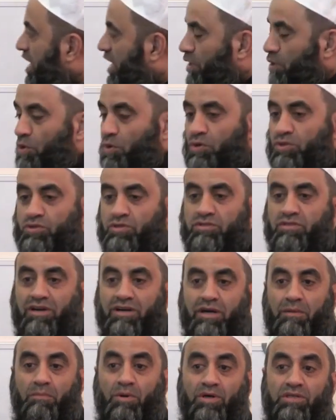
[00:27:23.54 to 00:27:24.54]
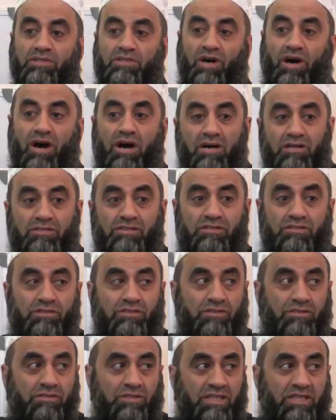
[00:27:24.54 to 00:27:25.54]
are going to talk about
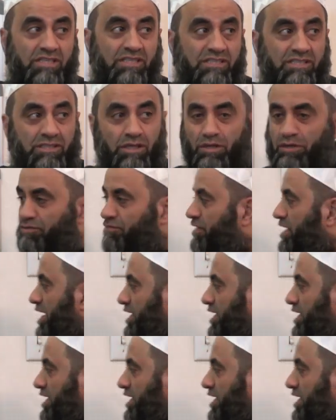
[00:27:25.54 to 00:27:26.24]
us, instead of